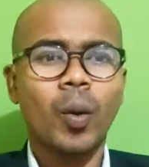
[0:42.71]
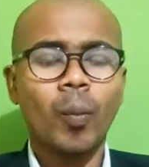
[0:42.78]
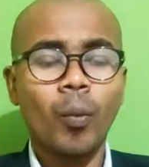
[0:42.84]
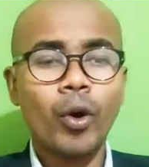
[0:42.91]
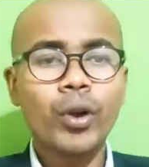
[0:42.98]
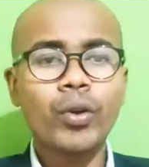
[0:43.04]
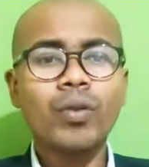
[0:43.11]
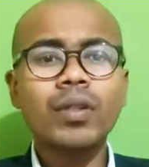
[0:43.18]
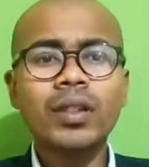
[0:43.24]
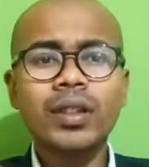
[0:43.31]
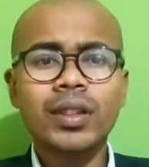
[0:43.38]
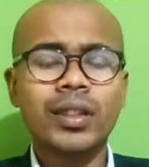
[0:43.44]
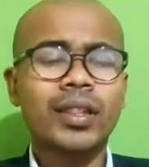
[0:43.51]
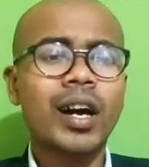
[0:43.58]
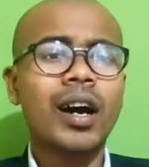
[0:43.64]

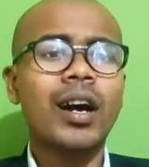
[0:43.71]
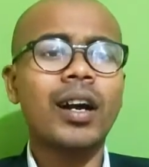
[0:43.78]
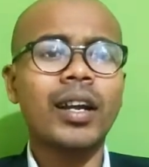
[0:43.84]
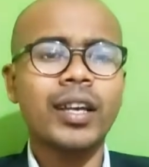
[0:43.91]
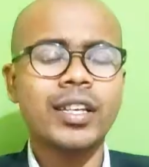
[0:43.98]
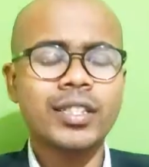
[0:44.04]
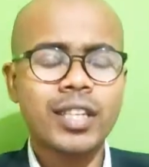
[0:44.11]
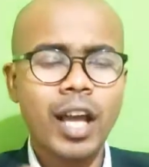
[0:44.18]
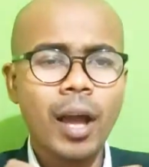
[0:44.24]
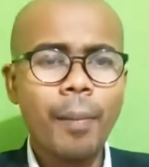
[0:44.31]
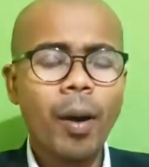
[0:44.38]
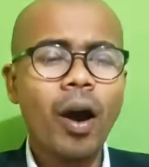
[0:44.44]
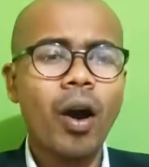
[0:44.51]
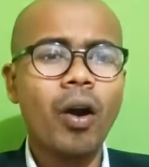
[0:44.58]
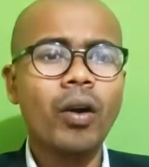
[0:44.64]
Module third is
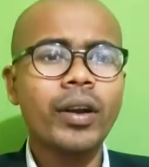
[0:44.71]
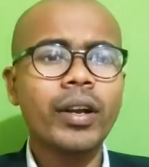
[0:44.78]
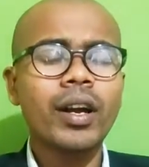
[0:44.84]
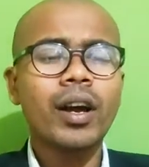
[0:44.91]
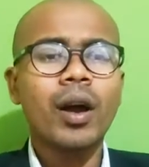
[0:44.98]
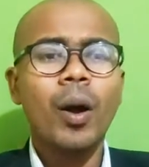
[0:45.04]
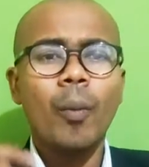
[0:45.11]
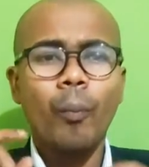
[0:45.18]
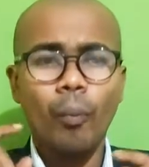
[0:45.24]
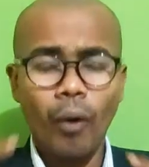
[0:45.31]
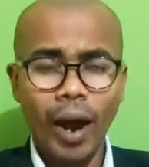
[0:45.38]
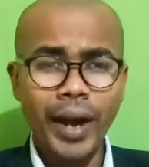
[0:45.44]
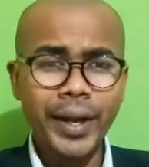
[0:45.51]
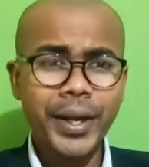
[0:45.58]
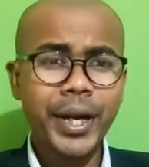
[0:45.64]
about
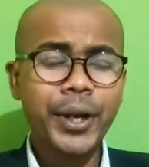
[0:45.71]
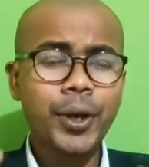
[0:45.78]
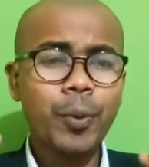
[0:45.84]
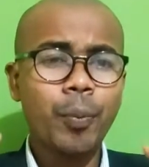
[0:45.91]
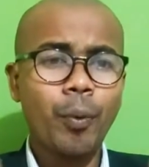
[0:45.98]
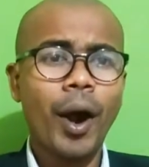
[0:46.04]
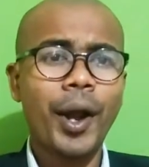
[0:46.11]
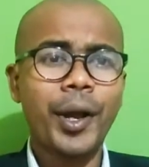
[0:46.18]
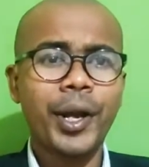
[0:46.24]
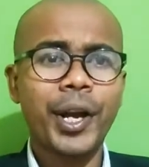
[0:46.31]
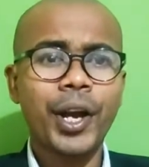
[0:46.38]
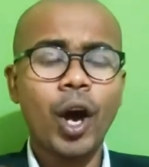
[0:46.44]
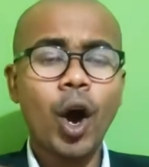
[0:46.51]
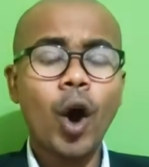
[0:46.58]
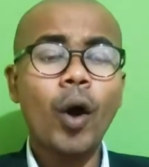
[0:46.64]
pointer to
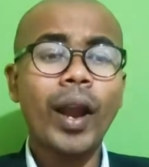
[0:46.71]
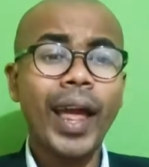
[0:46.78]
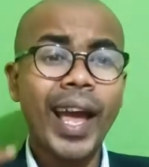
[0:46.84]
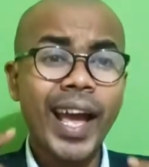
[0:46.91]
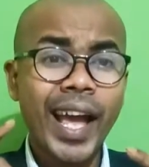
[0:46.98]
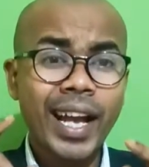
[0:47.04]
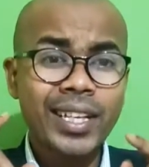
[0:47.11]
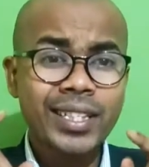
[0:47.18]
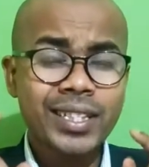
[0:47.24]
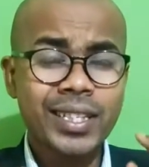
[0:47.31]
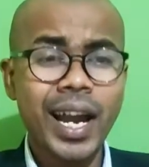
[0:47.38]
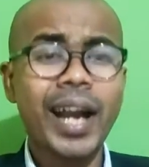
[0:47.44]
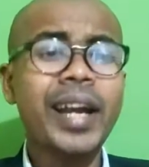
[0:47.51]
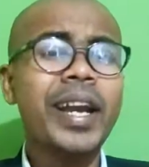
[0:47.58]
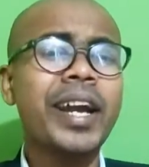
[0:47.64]
pointer or
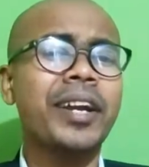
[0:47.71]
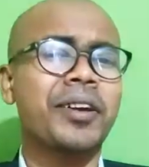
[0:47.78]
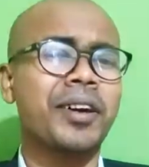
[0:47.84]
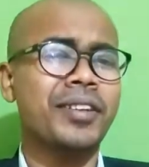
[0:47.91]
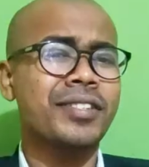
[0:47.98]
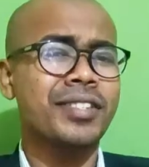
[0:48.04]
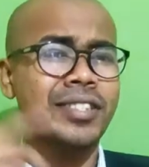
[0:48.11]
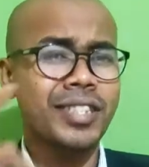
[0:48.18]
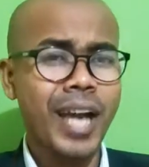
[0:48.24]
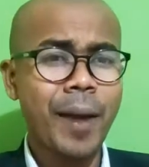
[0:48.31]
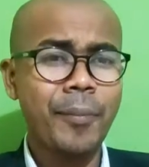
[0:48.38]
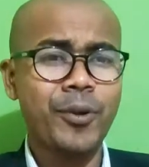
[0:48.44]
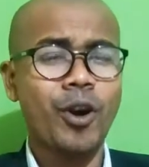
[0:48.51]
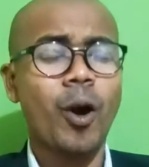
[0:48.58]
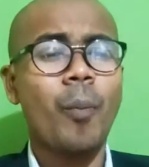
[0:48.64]
extended
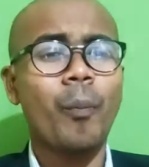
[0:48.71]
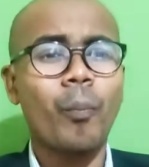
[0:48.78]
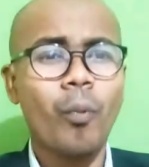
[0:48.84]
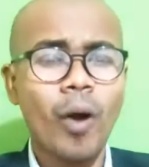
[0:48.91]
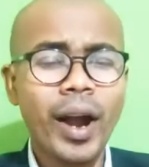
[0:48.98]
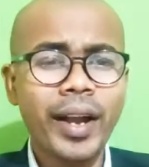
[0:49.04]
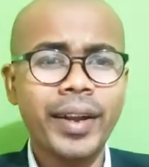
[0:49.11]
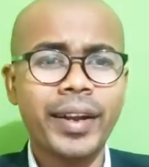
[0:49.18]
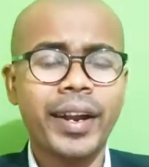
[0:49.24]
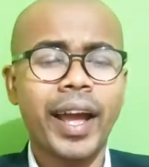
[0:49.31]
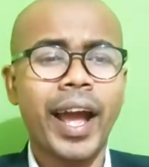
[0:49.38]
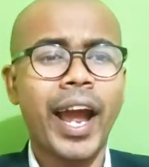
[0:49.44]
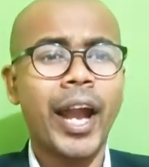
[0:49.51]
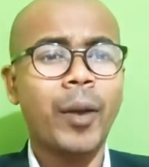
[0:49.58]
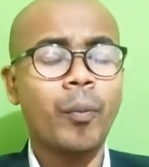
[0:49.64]
concept of
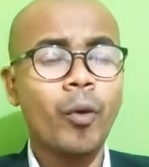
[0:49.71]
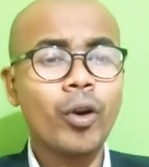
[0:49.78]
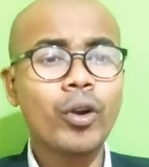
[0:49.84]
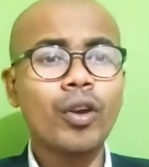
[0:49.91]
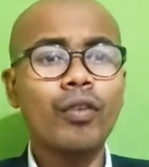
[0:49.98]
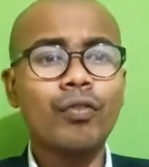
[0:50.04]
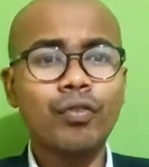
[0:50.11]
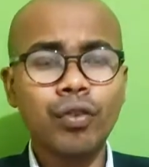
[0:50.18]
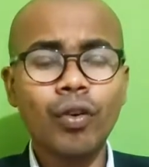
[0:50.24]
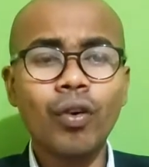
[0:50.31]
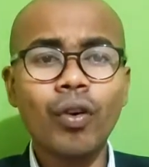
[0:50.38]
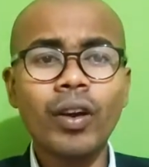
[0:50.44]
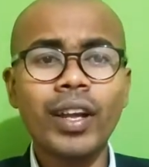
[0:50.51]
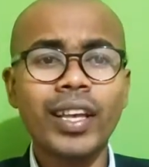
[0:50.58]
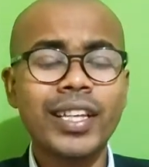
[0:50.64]
pointer, and module
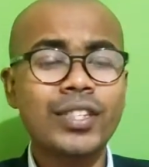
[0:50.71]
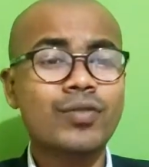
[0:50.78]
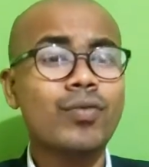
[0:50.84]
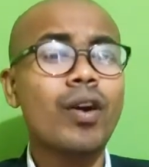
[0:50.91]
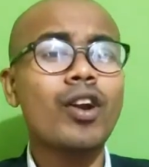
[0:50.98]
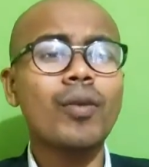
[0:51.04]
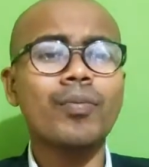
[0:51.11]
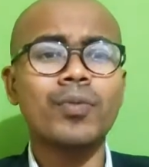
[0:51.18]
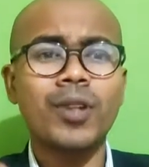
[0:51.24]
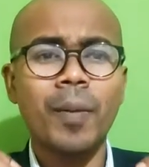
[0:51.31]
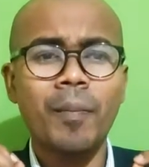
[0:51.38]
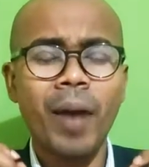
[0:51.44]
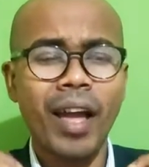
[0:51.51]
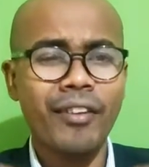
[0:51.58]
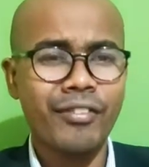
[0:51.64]
4 is one
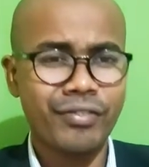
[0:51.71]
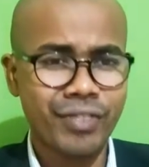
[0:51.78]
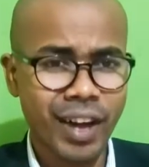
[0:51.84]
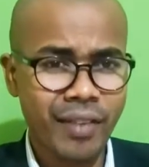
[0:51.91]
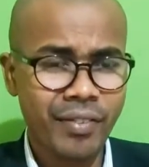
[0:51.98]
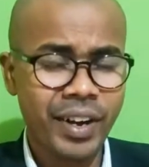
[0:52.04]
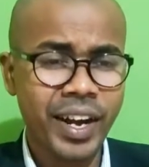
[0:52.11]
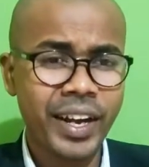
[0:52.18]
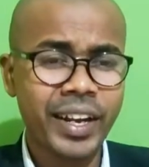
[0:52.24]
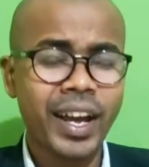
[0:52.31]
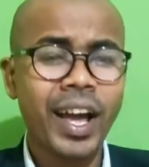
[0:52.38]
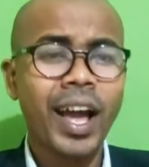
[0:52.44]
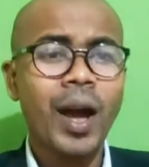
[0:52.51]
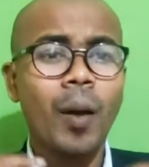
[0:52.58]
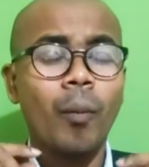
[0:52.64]
of my
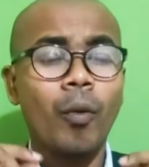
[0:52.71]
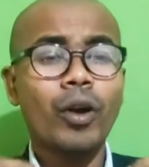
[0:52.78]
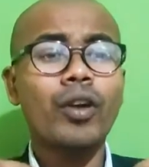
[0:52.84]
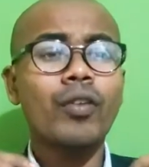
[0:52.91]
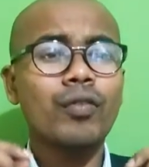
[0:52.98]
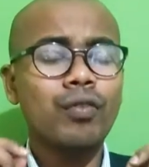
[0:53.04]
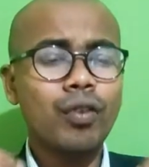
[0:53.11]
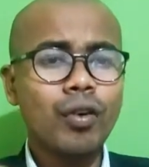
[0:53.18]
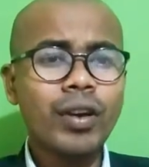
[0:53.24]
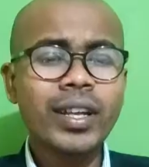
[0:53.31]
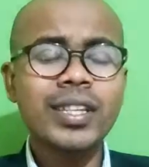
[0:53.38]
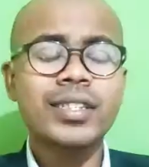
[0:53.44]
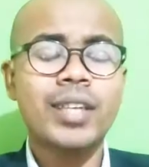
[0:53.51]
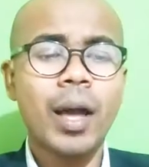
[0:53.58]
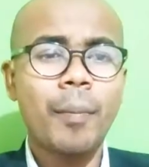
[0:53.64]
favorite. Module 4
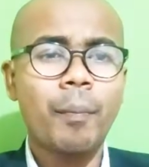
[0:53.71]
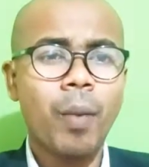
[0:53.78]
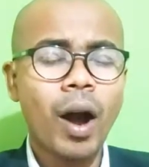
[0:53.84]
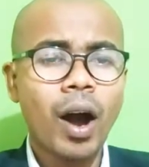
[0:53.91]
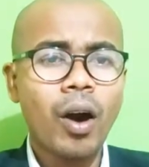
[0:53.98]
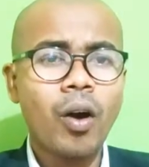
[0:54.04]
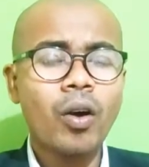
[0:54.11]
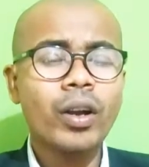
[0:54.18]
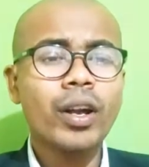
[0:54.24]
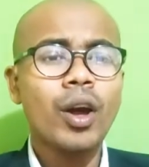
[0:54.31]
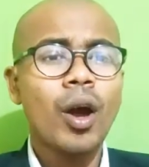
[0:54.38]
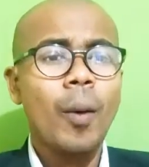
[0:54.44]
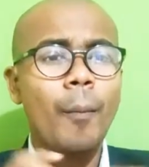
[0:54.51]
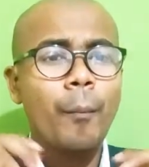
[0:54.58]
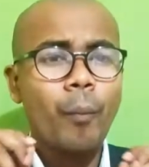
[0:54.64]
is
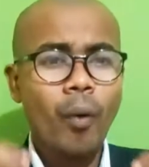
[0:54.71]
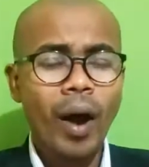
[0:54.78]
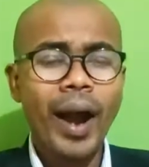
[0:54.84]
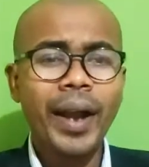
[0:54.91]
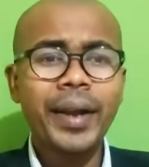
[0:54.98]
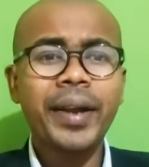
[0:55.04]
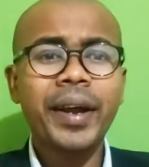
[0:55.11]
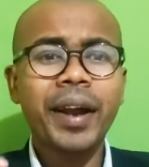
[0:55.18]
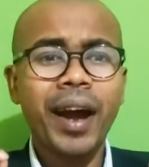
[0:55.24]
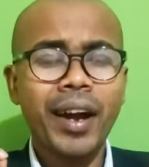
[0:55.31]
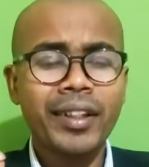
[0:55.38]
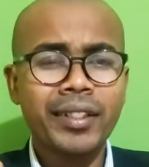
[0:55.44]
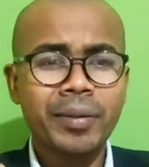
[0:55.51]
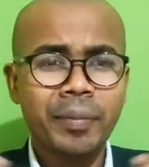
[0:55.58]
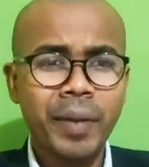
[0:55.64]
about pointer
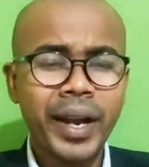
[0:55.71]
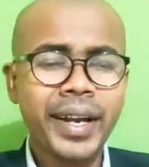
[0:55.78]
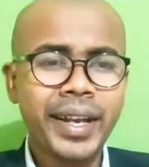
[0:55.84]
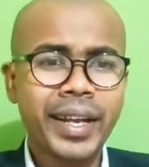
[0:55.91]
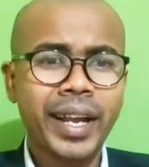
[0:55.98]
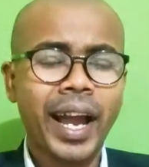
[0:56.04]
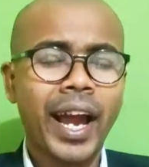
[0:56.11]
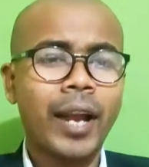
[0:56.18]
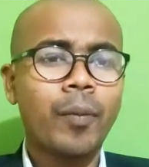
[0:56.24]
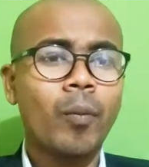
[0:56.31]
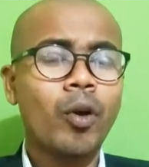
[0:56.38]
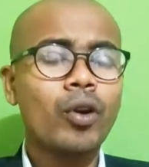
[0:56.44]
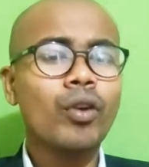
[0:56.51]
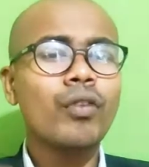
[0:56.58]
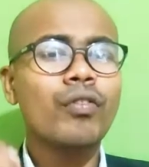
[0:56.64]
arithmetic
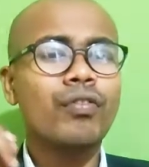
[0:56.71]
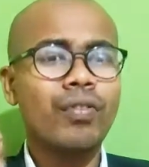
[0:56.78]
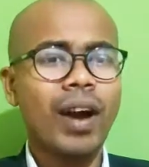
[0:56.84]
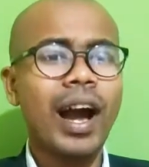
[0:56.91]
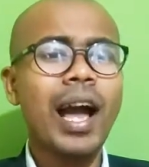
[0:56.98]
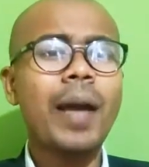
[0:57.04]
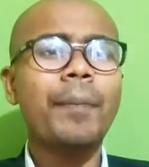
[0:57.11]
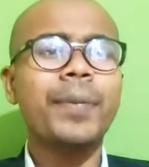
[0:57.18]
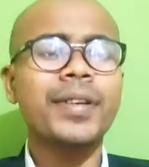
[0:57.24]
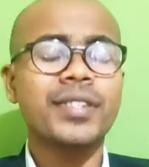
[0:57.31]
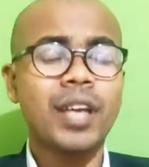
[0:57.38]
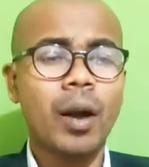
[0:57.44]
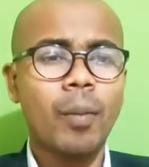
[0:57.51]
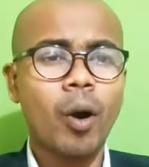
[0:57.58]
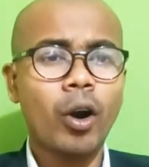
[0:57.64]
and module 5
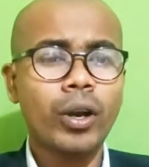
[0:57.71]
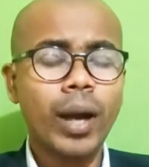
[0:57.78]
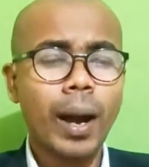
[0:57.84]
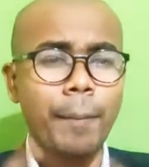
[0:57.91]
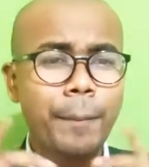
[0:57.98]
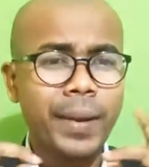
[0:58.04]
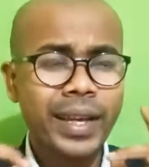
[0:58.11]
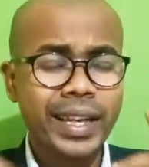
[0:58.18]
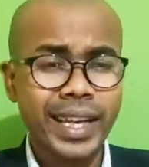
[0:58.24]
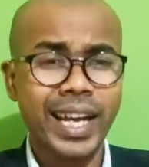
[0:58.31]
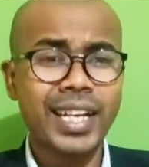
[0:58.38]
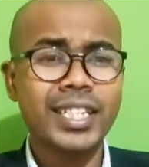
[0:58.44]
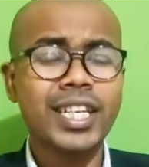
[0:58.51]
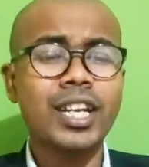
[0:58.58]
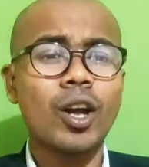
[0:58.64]
is about
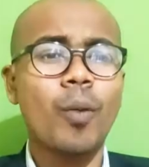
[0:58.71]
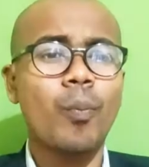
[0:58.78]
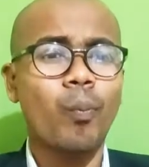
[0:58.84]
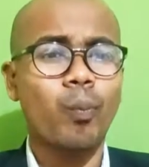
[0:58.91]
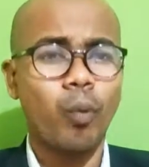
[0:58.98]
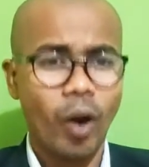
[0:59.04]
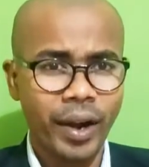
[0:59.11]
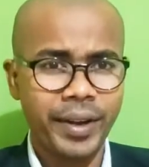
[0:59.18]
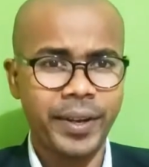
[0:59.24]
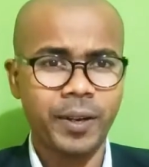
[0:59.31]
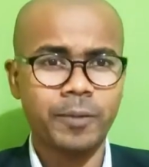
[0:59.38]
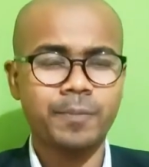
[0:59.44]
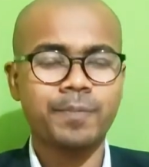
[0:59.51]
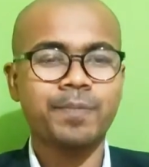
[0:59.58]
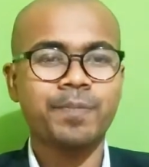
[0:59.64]
application of
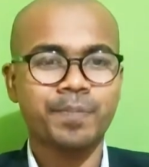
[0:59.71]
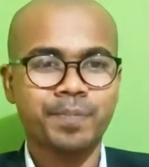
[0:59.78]
pointer.